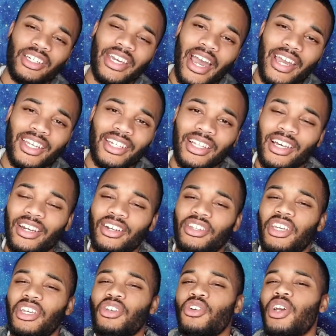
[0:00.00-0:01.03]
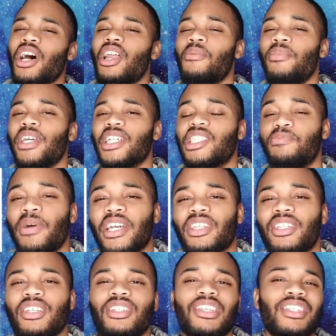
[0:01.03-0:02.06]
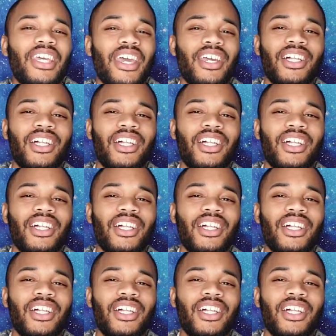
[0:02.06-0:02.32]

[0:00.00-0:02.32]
calculator, then you got to be expected to take